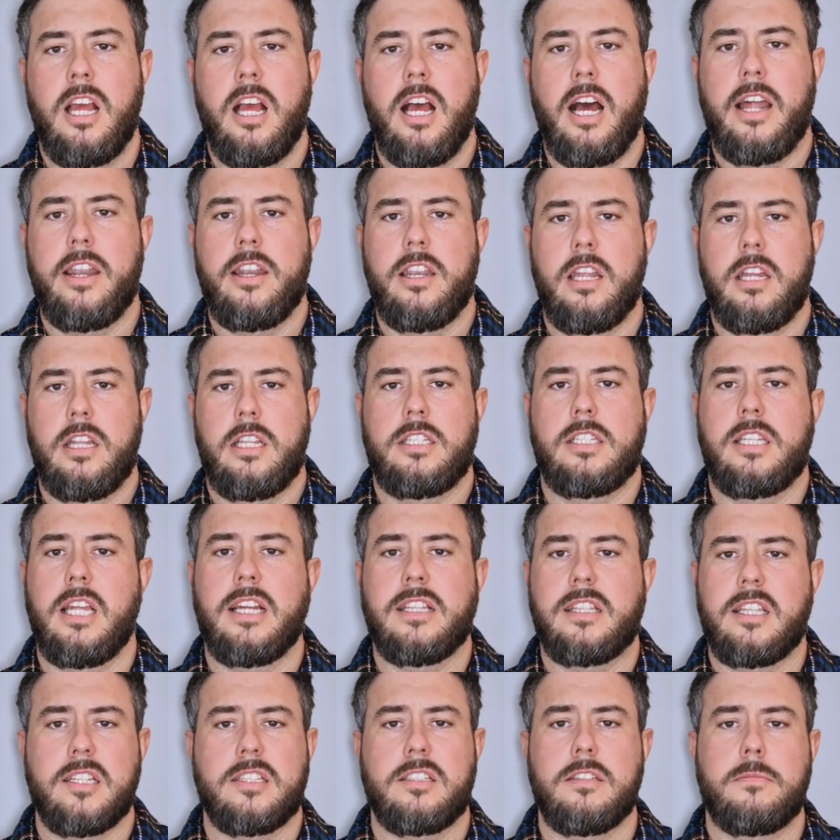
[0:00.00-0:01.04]
And
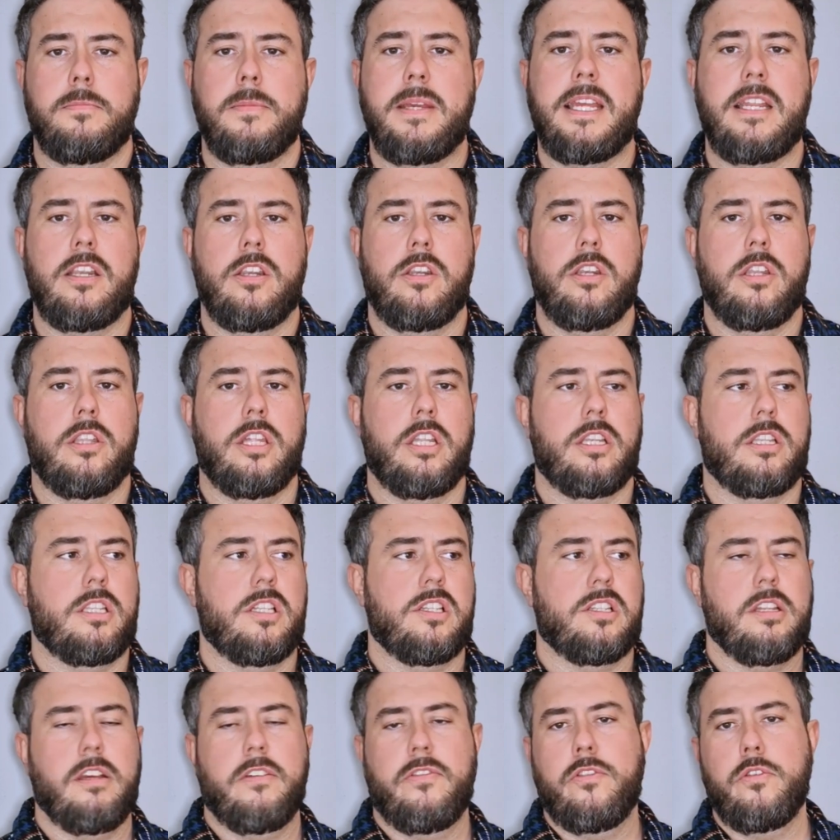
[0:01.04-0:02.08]
that doesn't mean that the
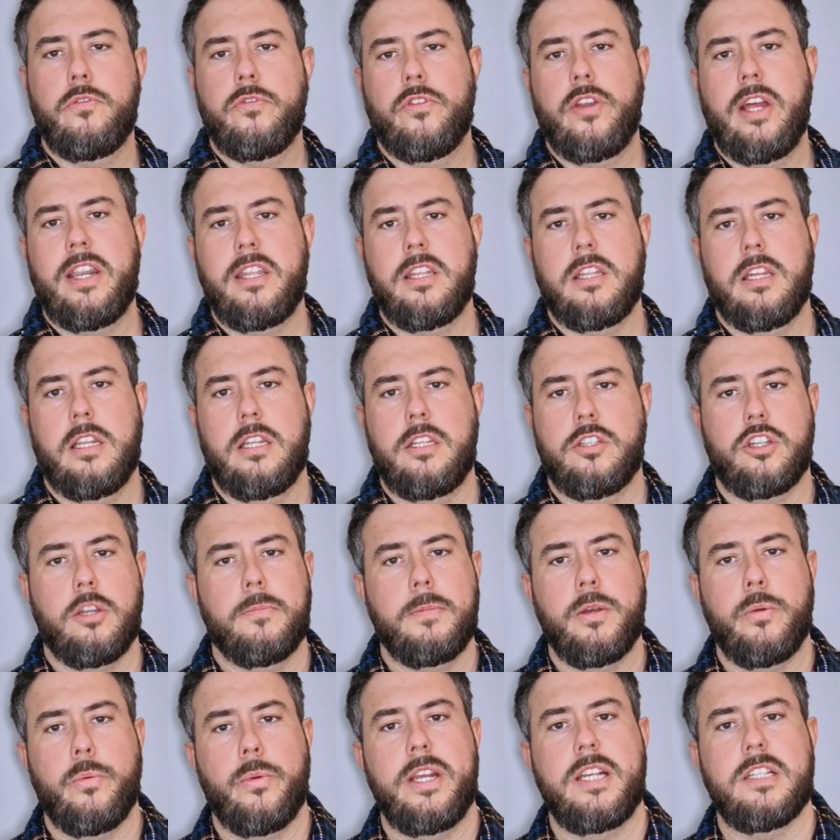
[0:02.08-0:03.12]
stuff you've already done is going to
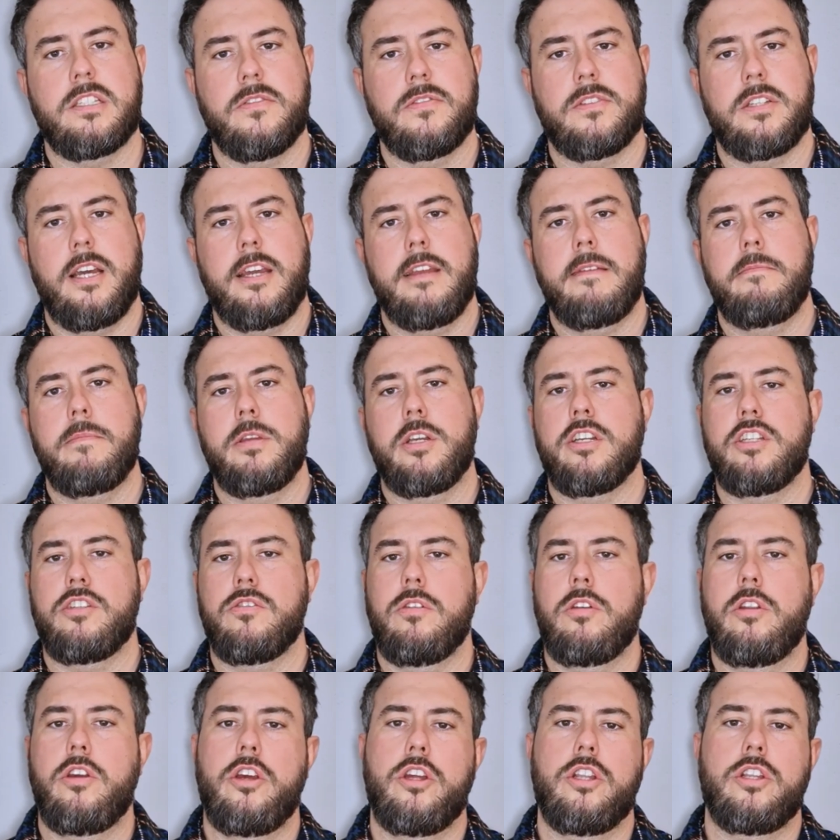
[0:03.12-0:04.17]
be a waste of time, because you
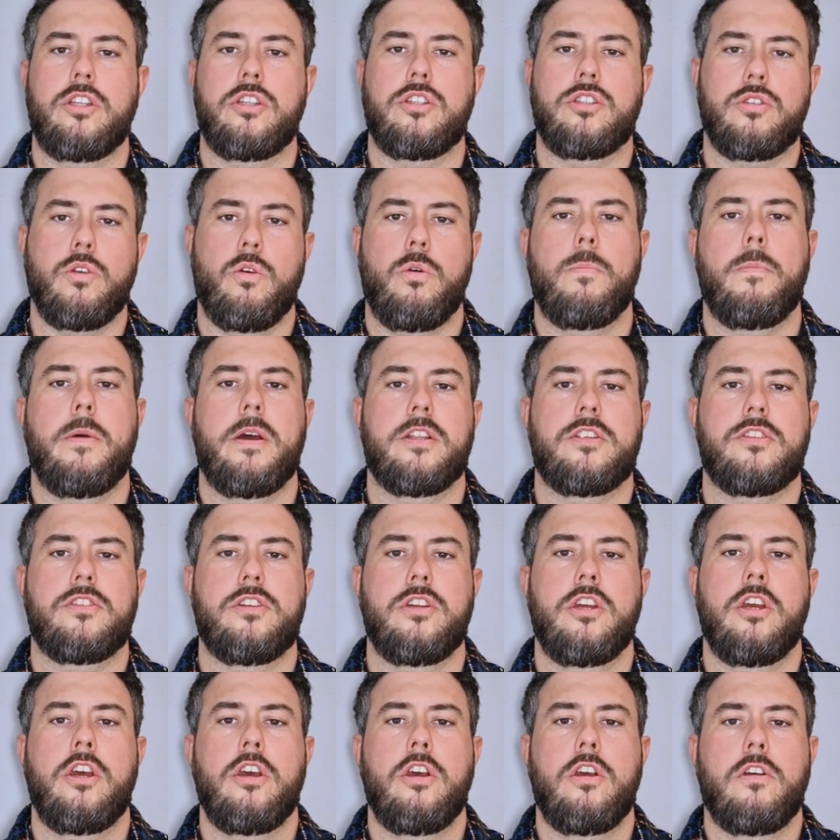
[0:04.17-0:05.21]
learn so much
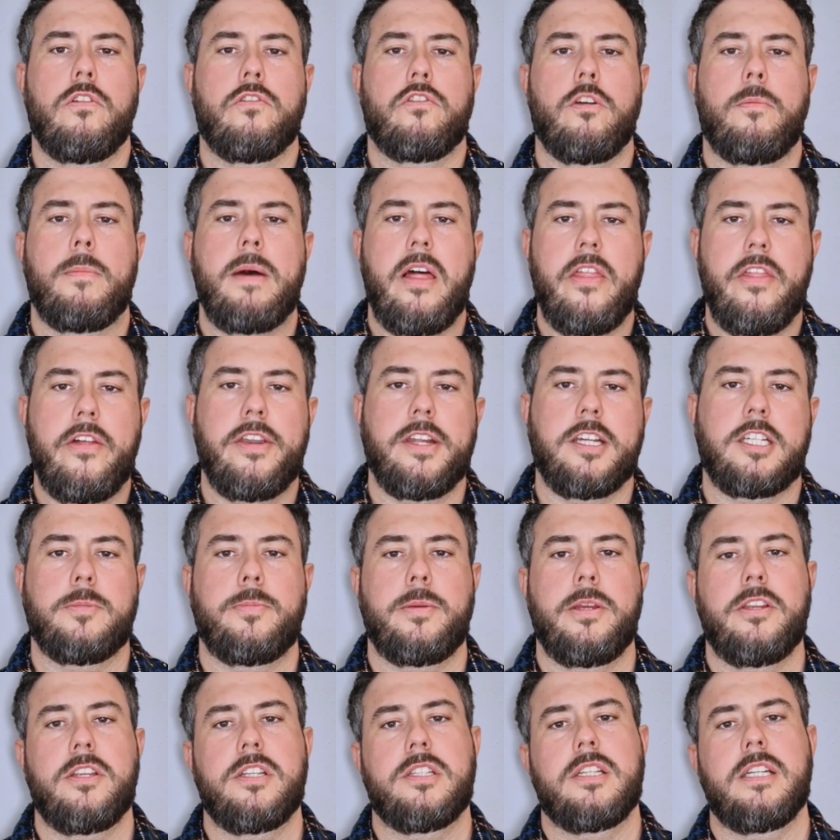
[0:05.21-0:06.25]
from other
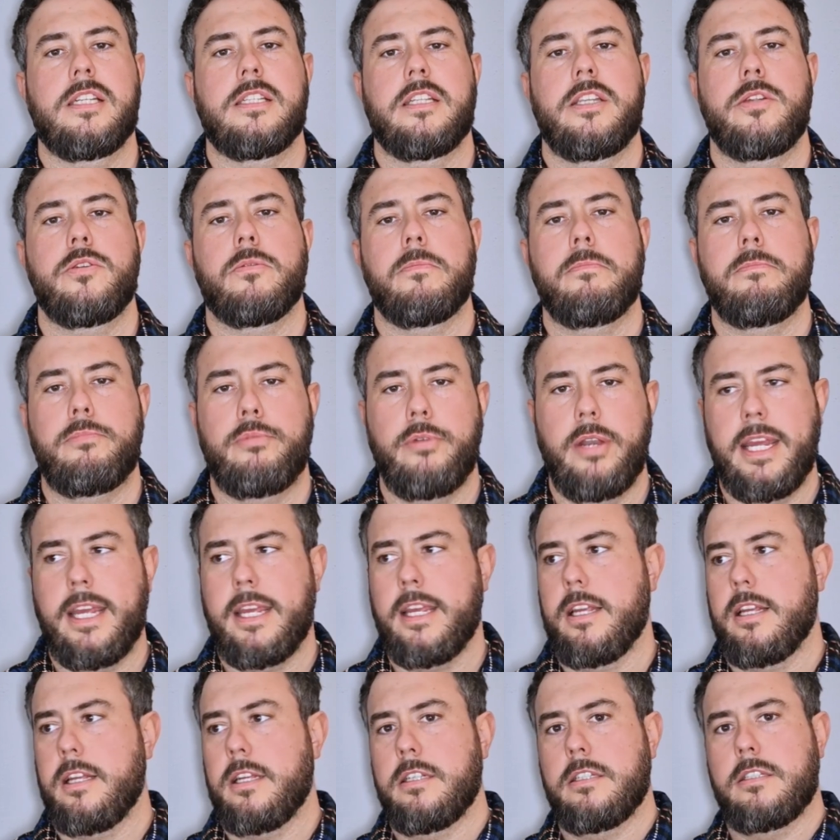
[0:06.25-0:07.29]
experiences that you can
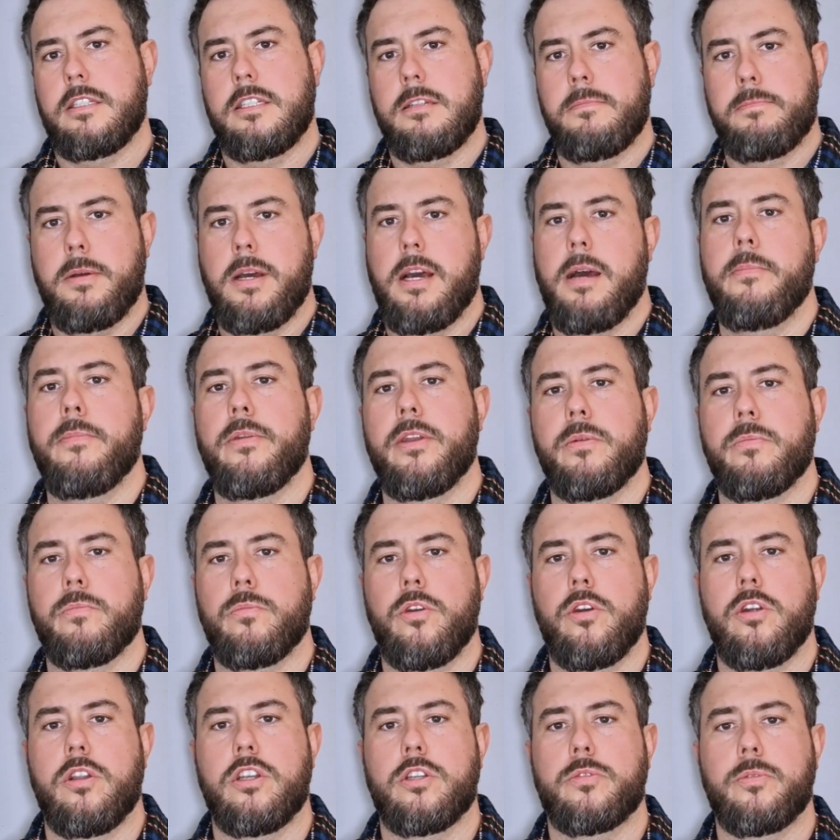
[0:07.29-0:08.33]
bring to the barbering
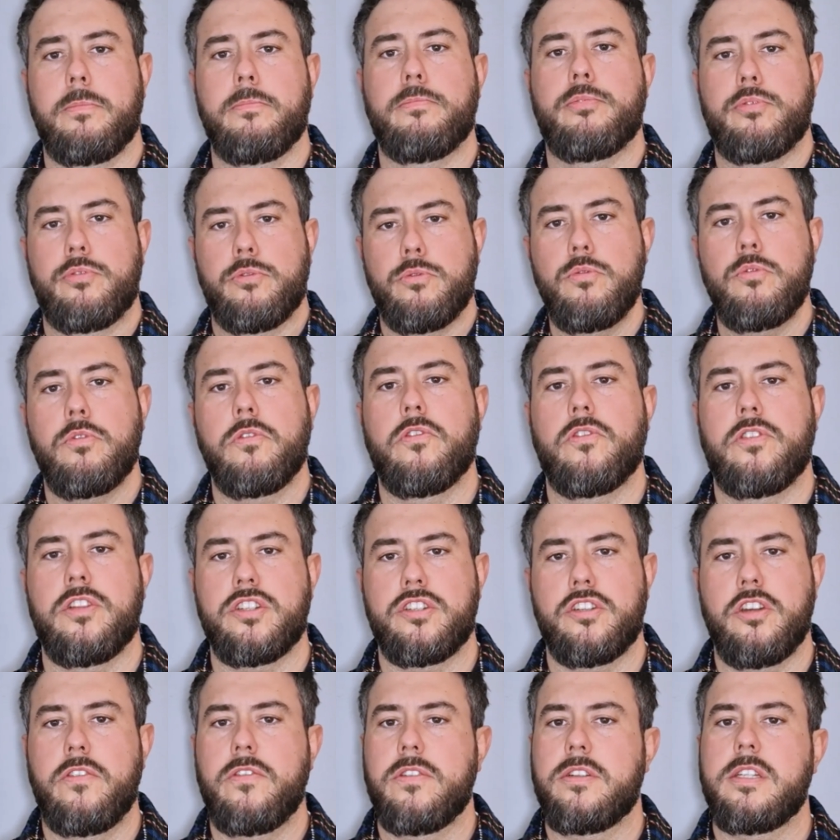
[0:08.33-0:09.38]
world to improve the
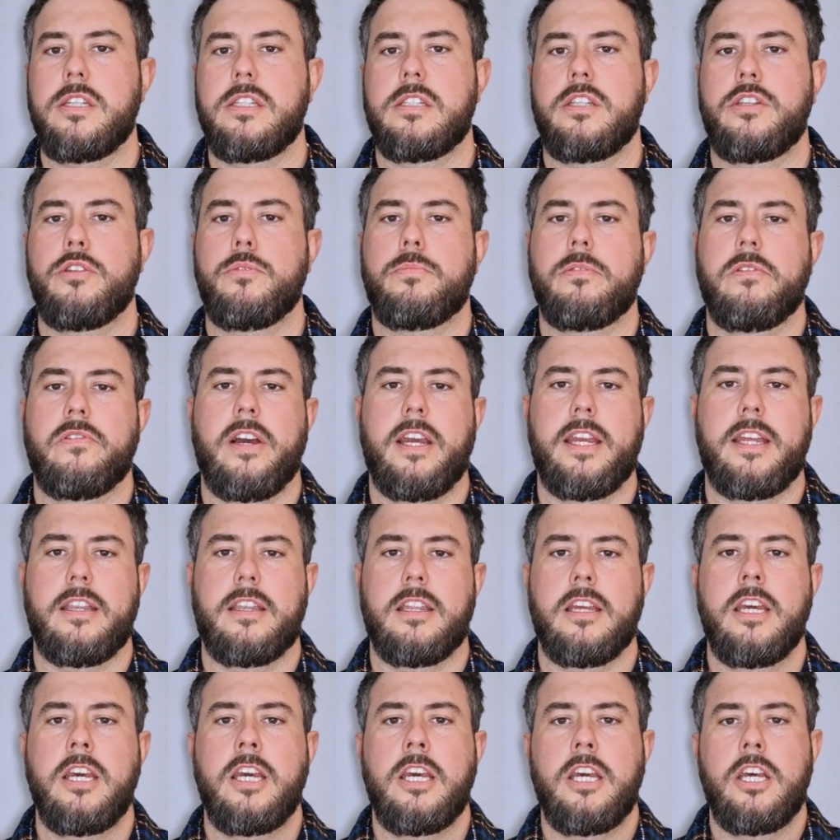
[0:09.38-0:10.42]
services that you provide.
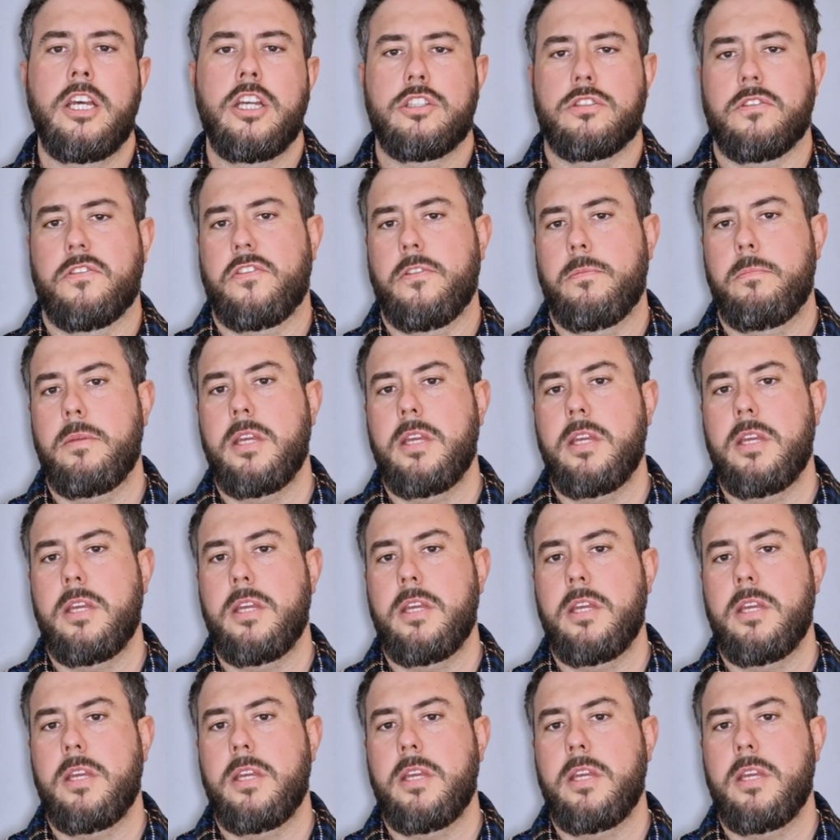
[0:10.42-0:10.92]
So for